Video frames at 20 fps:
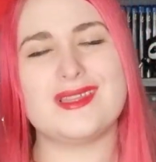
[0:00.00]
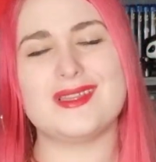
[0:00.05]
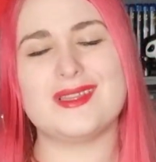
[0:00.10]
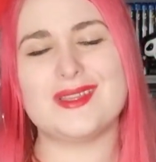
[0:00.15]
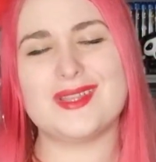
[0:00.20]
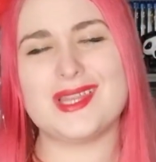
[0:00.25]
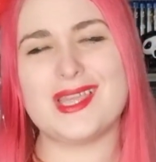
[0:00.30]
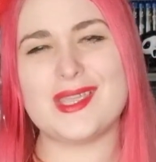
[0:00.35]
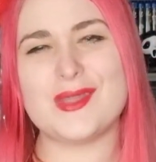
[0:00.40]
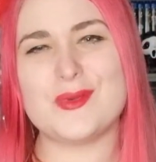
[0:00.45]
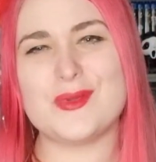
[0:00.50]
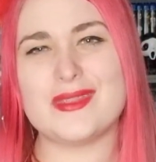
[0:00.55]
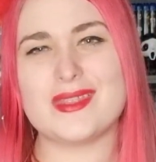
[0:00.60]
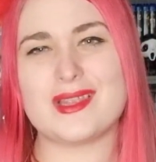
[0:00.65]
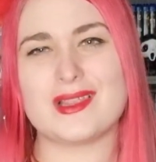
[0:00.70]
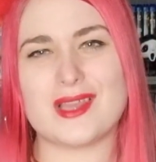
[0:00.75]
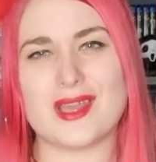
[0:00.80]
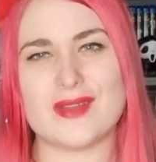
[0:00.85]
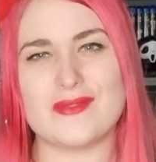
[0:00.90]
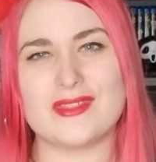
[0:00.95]
like with a
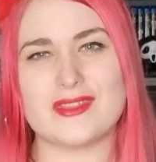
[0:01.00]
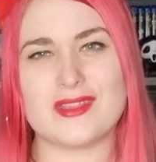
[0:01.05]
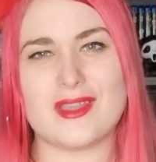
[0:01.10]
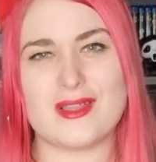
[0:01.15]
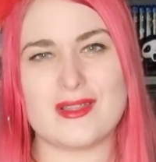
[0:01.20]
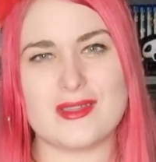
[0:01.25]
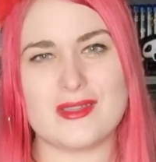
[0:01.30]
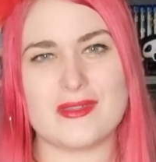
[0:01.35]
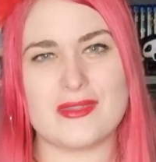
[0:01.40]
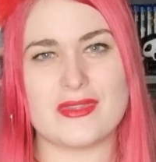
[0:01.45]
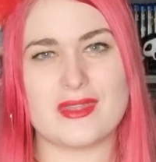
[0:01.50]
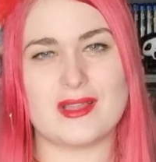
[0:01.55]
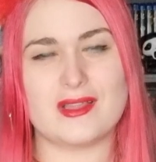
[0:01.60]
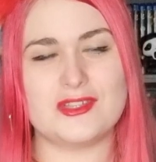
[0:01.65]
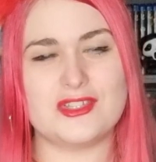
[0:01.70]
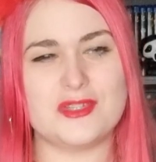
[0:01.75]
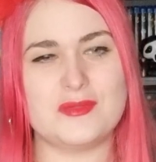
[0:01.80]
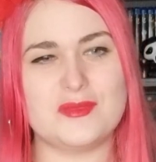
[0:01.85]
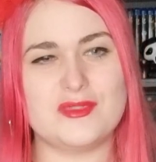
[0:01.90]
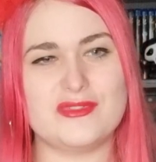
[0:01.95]
lot of
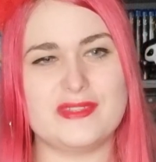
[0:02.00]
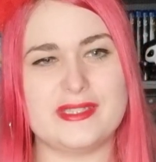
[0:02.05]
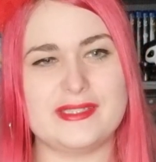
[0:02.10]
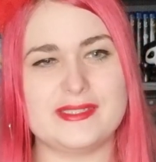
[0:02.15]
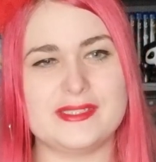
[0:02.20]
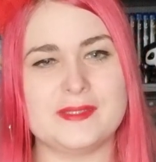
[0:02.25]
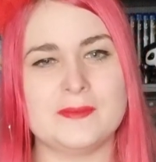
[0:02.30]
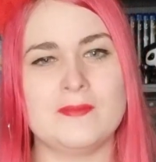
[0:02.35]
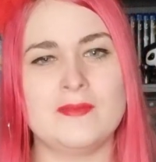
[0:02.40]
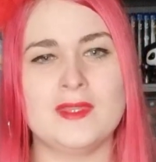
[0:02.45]
anthology movies,